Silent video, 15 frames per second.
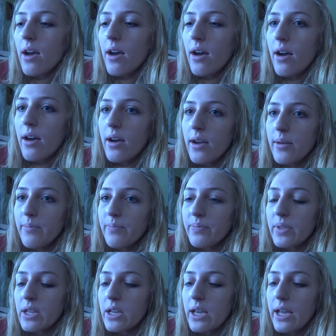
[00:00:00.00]

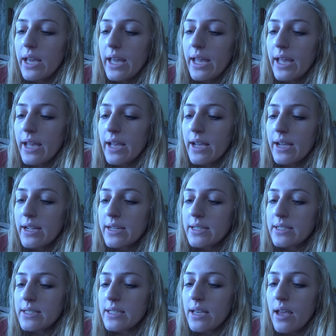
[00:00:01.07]

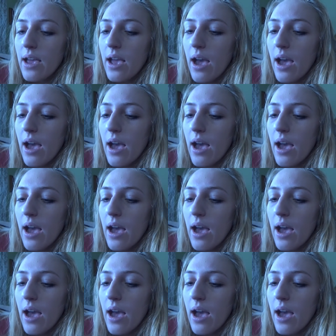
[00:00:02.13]
And